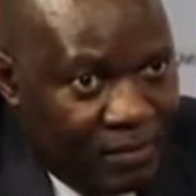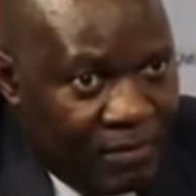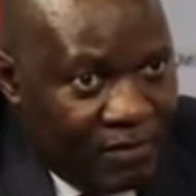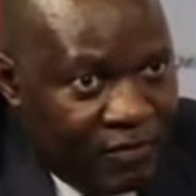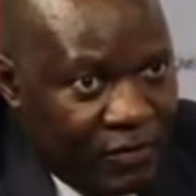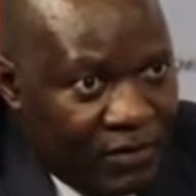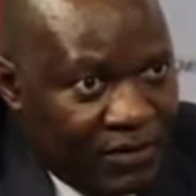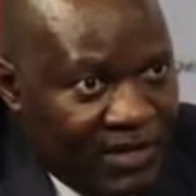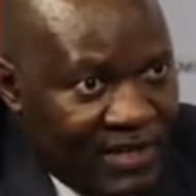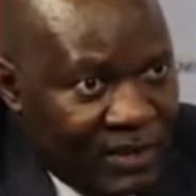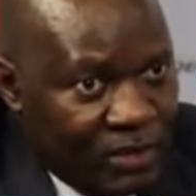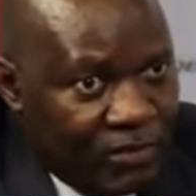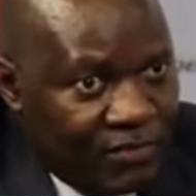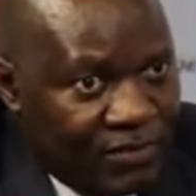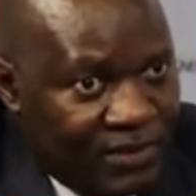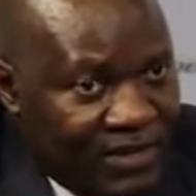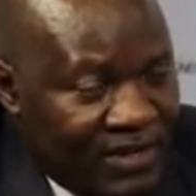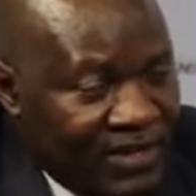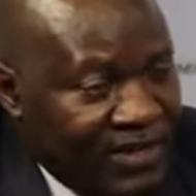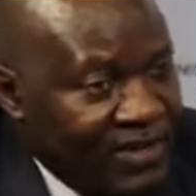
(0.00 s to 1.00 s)
before the end
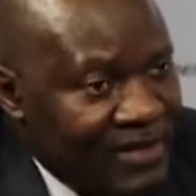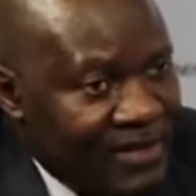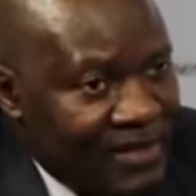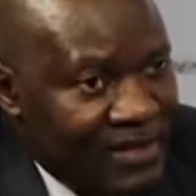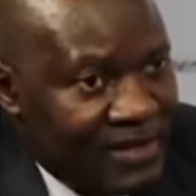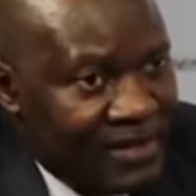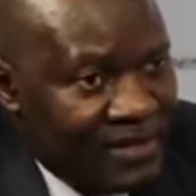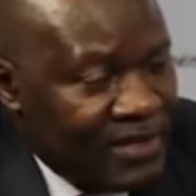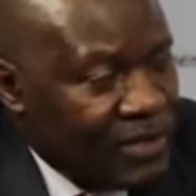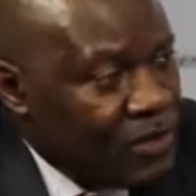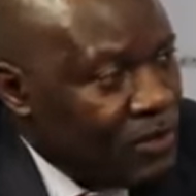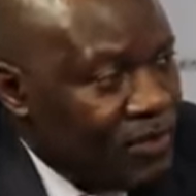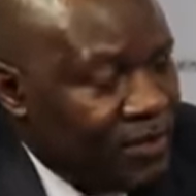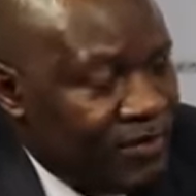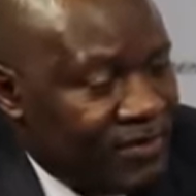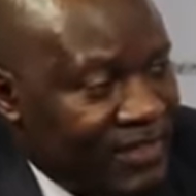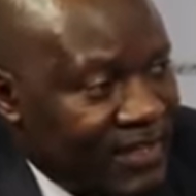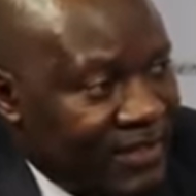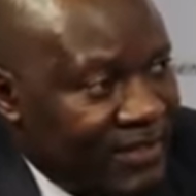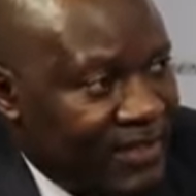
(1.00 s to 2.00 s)
of the year, they should
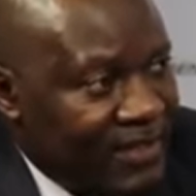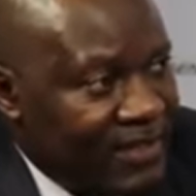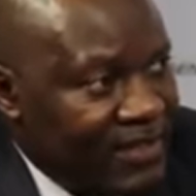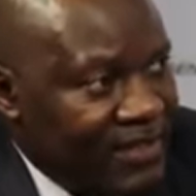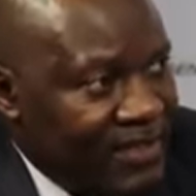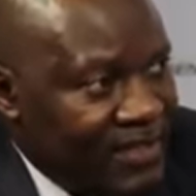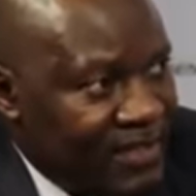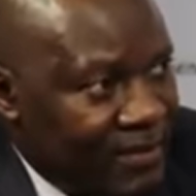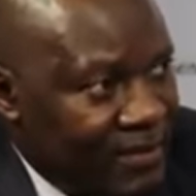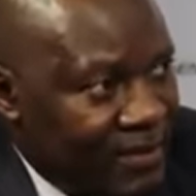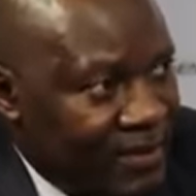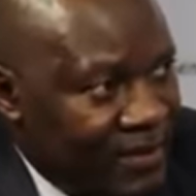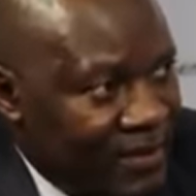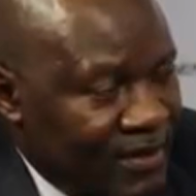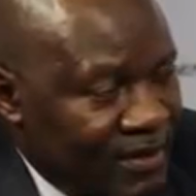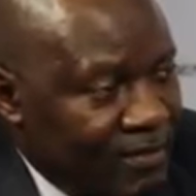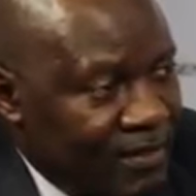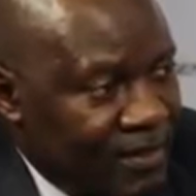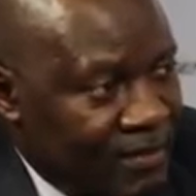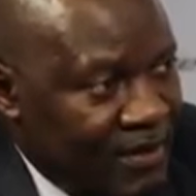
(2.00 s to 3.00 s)
have started
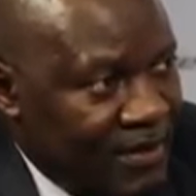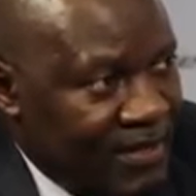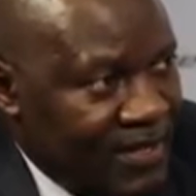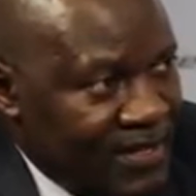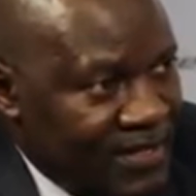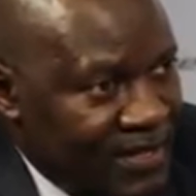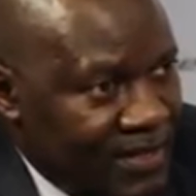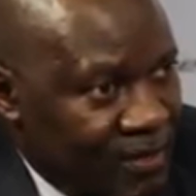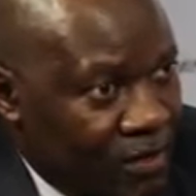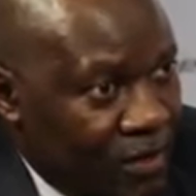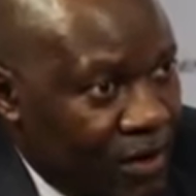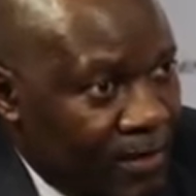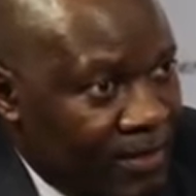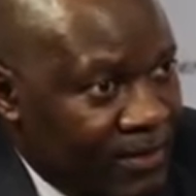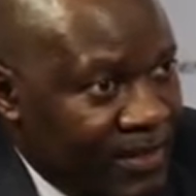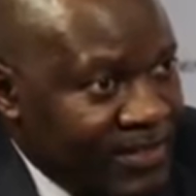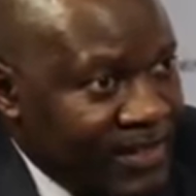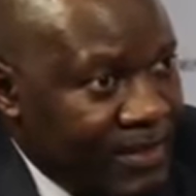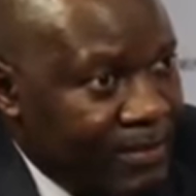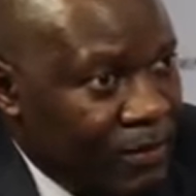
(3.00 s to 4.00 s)
the implementation.
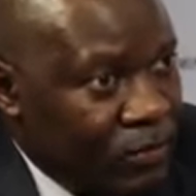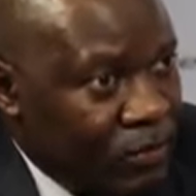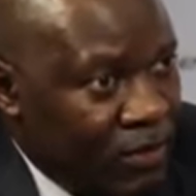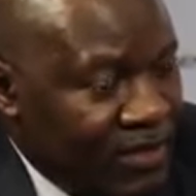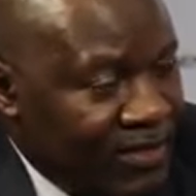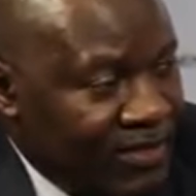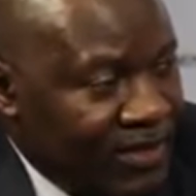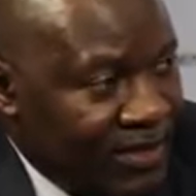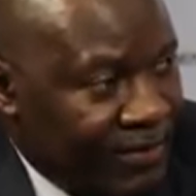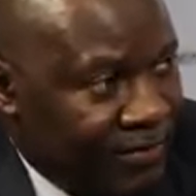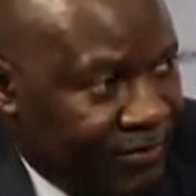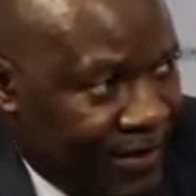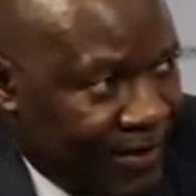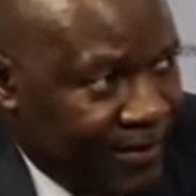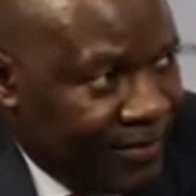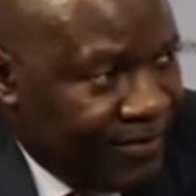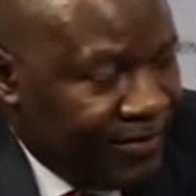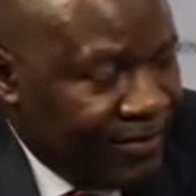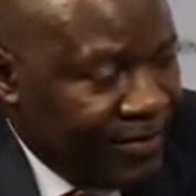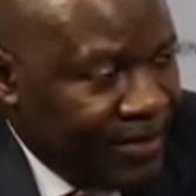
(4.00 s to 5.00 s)
That's about
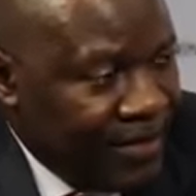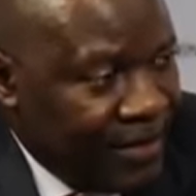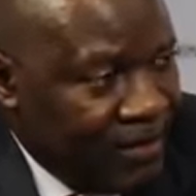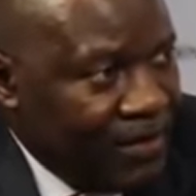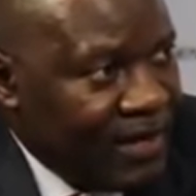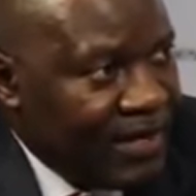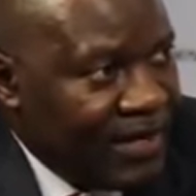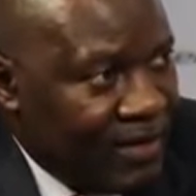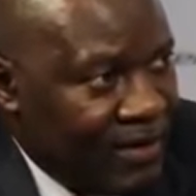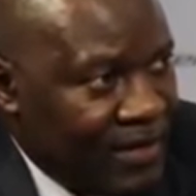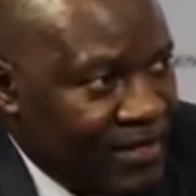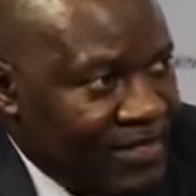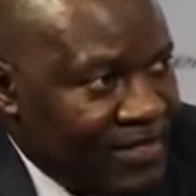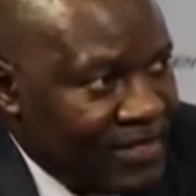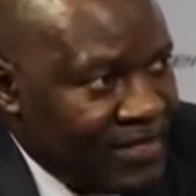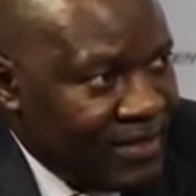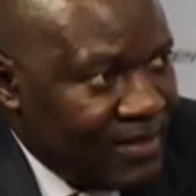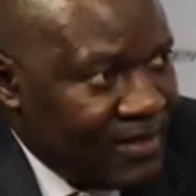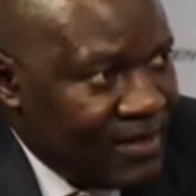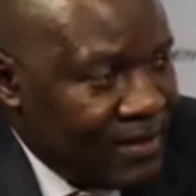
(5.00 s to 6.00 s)
135
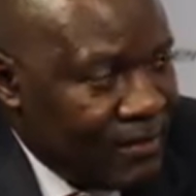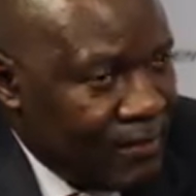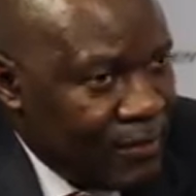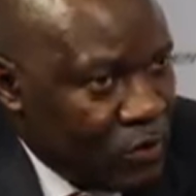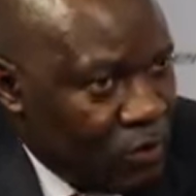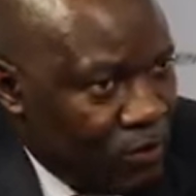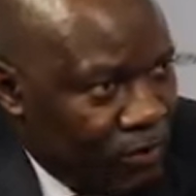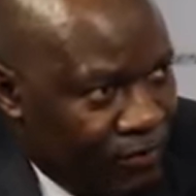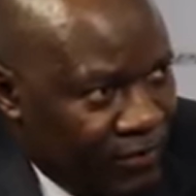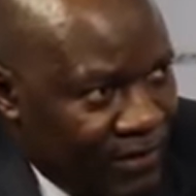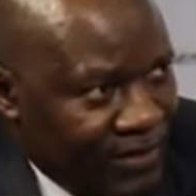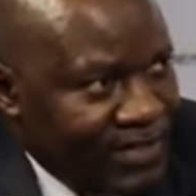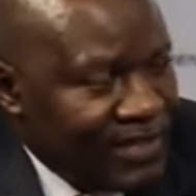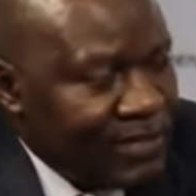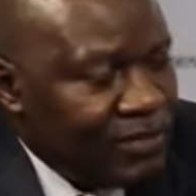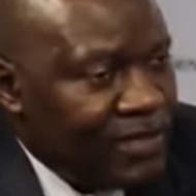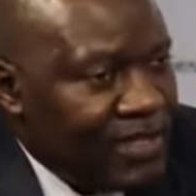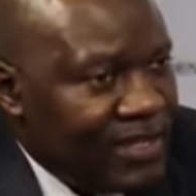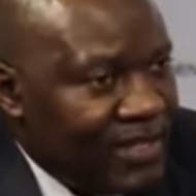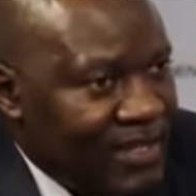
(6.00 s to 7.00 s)
megawatts, which will be fed
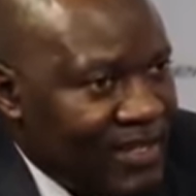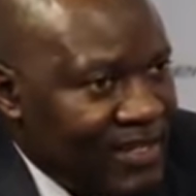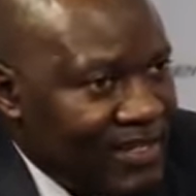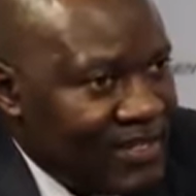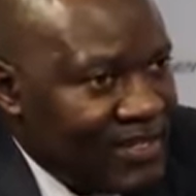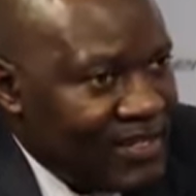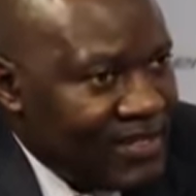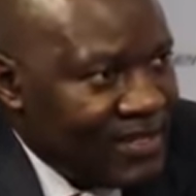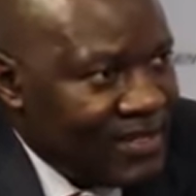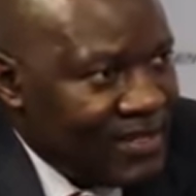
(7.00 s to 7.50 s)
into the grid.